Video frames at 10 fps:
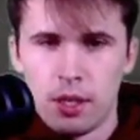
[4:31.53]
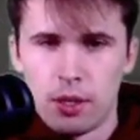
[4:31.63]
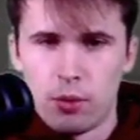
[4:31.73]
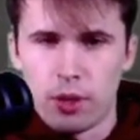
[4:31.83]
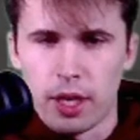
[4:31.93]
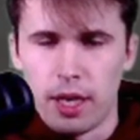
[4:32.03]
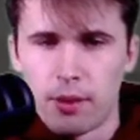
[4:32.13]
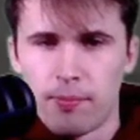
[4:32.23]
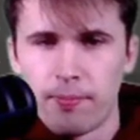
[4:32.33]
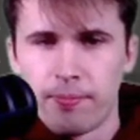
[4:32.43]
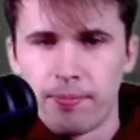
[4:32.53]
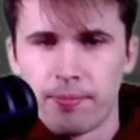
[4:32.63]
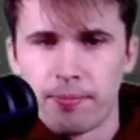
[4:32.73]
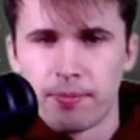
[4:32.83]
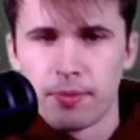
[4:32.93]
Okay,
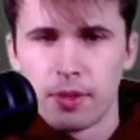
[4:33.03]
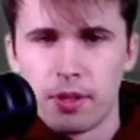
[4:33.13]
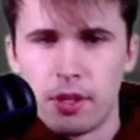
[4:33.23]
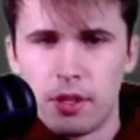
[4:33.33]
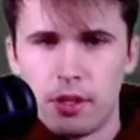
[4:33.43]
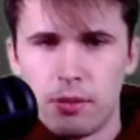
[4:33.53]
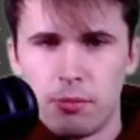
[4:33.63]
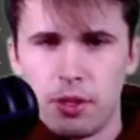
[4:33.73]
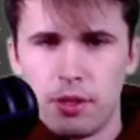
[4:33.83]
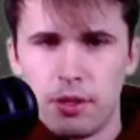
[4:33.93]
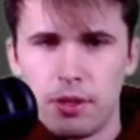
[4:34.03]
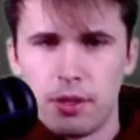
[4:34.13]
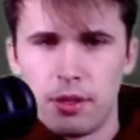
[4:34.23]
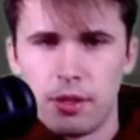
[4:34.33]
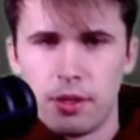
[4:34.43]

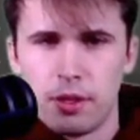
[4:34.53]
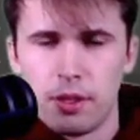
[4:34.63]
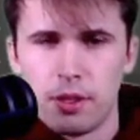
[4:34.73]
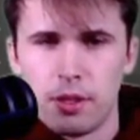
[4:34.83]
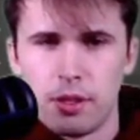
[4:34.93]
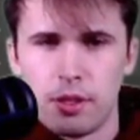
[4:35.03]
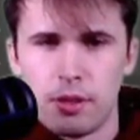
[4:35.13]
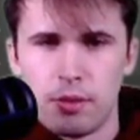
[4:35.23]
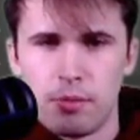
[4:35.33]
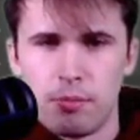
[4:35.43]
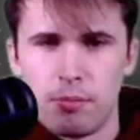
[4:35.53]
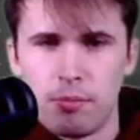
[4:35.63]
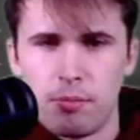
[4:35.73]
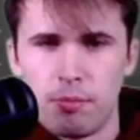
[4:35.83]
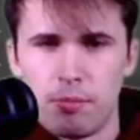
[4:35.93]

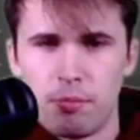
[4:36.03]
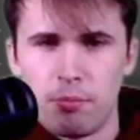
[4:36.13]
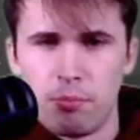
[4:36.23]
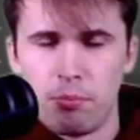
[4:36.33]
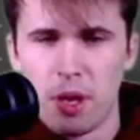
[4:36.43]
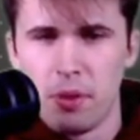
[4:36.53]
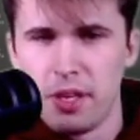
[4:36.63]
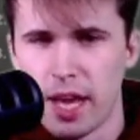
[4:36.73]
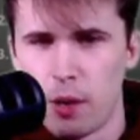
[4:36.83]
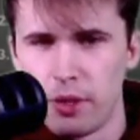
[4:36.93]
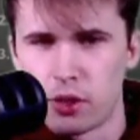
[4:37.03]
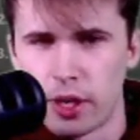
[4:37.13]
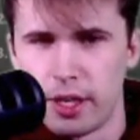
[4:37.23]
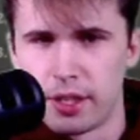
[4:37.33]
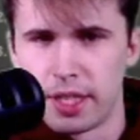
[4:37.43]
maybe now we try
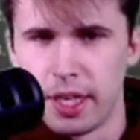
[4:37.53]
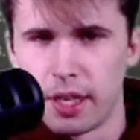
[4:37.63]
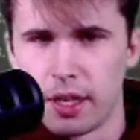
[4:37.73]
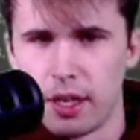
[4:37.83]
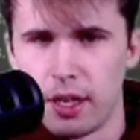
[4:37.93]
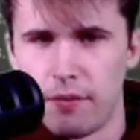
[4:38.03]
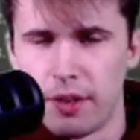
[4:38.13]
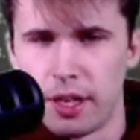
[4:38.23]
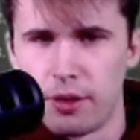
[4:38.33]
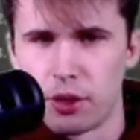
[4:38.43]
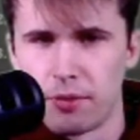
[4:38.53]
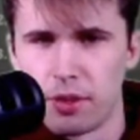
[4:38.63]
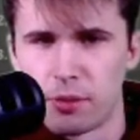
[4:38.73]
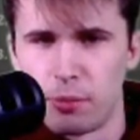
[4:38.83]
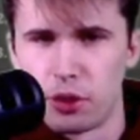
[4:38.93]
to take advantage of
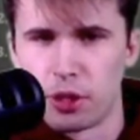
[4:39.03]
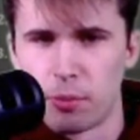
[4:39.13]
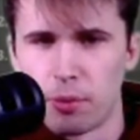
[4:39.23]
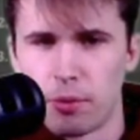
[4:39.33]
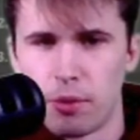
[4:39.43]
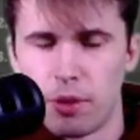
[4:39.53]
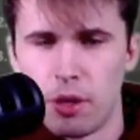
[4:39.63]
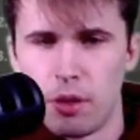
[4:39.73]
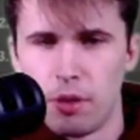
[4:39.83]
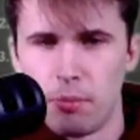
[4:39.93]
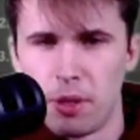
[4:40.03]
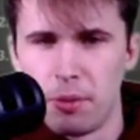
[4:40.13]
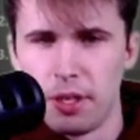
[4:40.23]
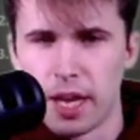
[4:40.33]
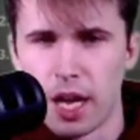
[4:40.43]
this bishop. Maybe
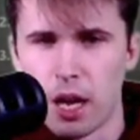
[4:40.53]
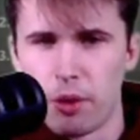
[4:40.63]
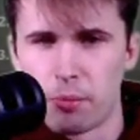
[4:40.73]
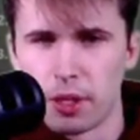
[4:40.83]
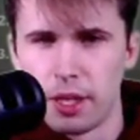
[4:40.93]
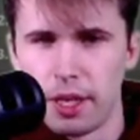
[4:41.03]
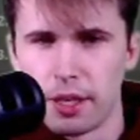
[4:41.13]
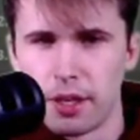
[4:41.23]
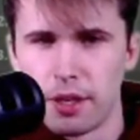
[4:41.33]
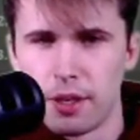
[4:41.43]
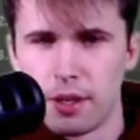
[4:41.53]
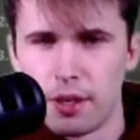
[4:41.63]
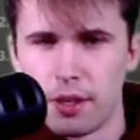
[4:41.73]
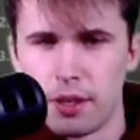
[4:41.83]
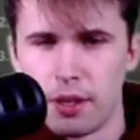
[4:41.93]
now we play,
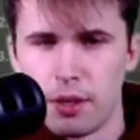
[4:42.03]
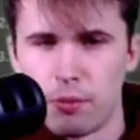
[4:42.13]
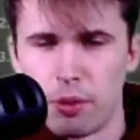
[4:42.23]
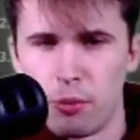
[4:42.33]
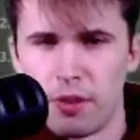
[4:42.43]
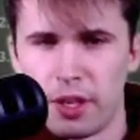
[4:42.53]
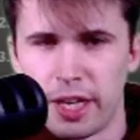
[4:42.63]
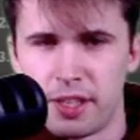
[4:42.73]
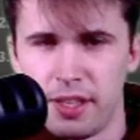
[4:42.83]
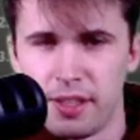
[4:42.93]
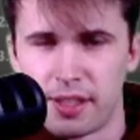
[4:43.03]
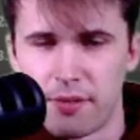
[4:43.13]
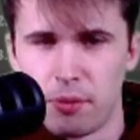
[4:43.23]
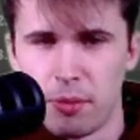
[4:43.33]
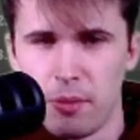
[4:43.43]
we move the knight to
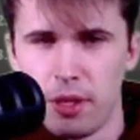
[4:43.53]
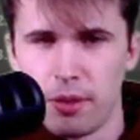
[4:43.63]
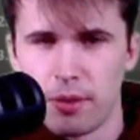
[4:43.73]
e7 maybe.